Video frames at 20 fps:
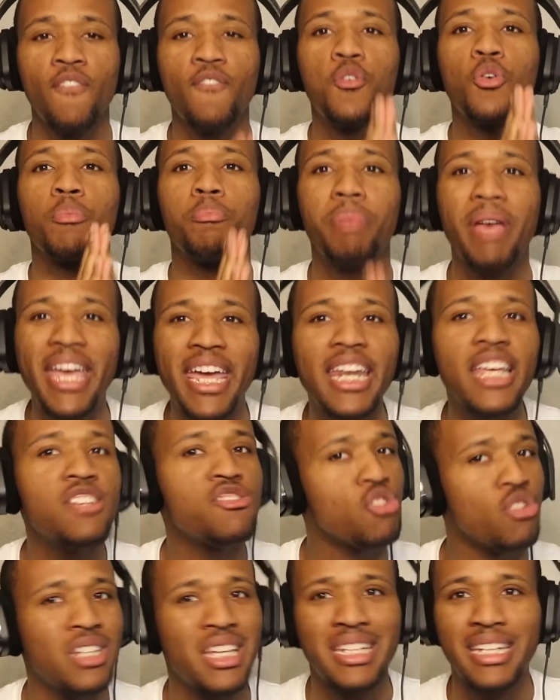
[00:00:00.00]
for
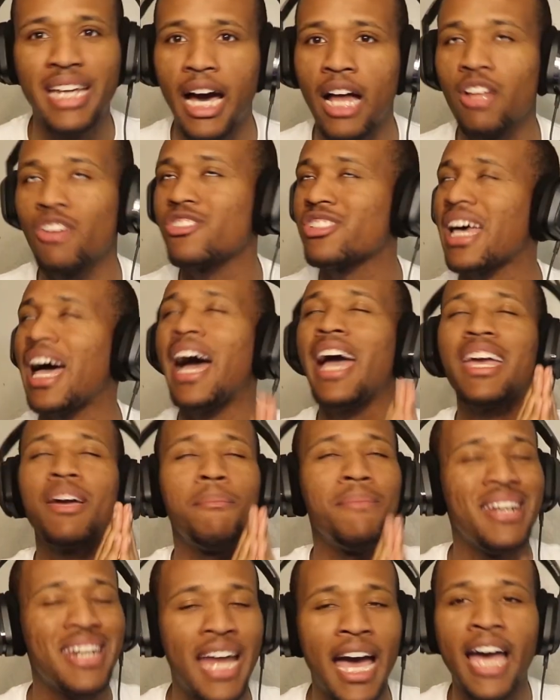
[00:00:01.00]
pennies on the dollars. I
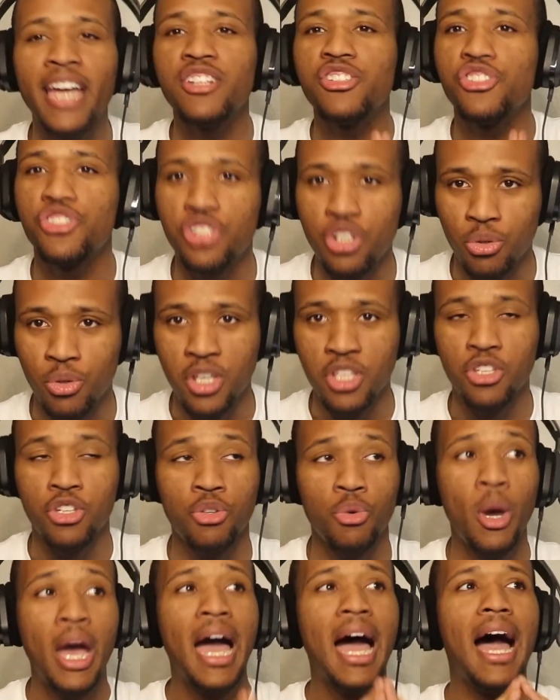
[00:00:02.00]
am not joking you.